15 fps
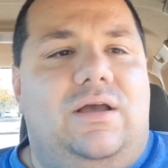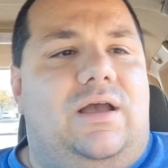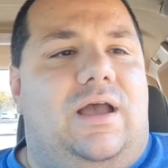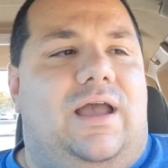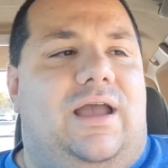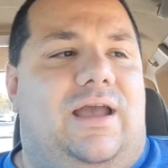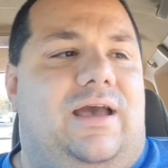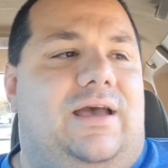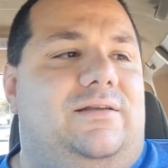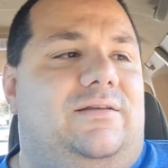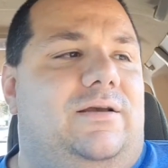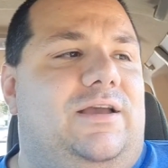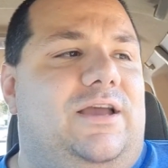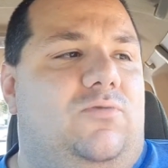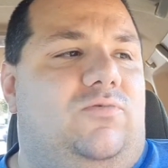And
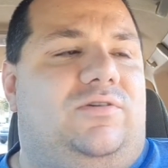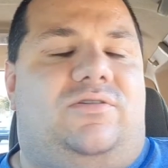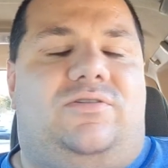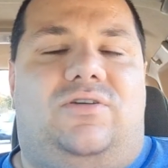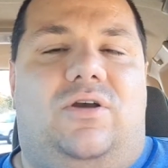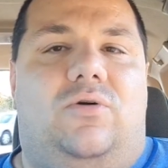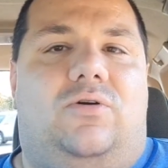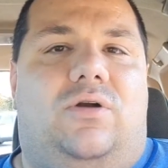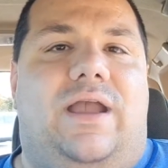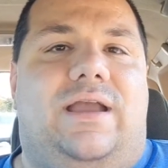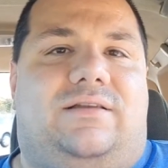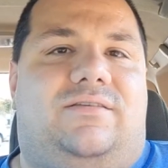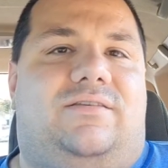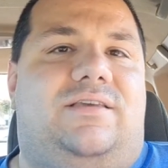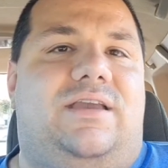it was so great
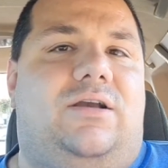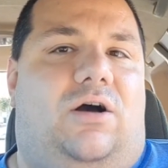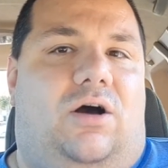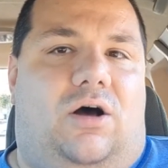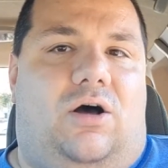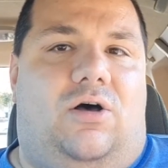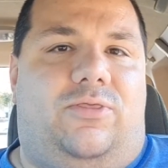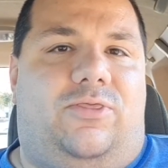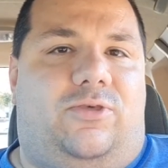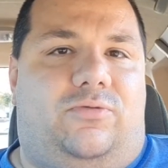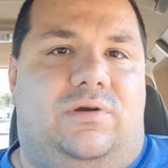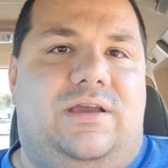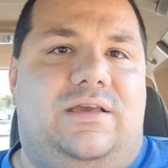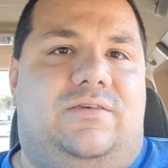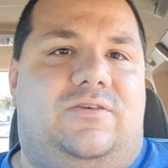to see all
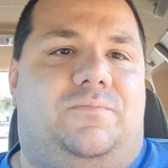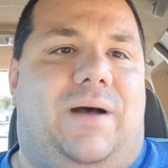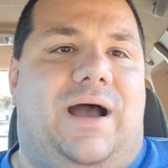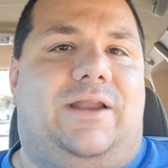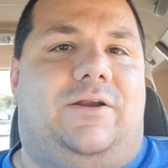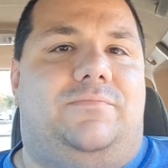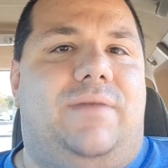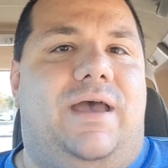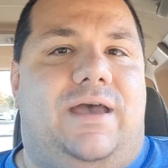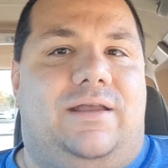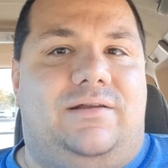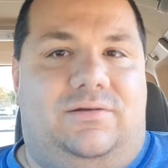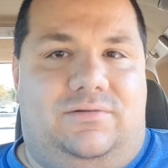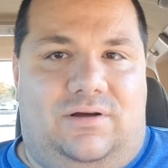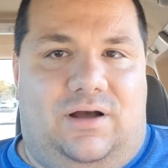three
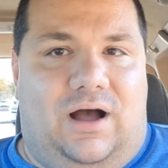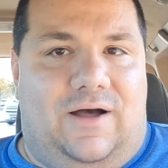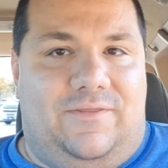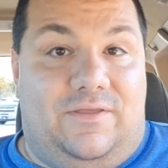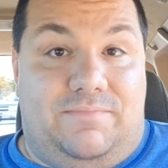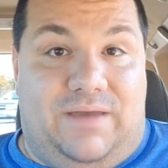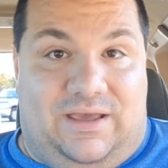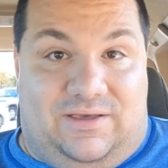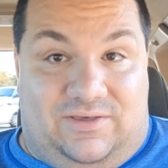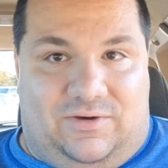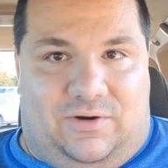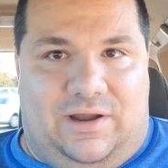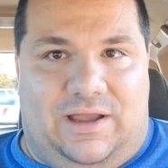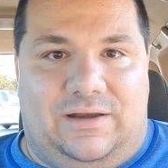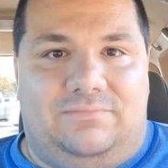Spider-Men on the big
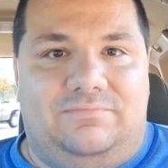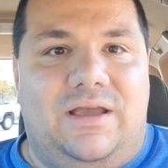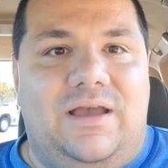screen.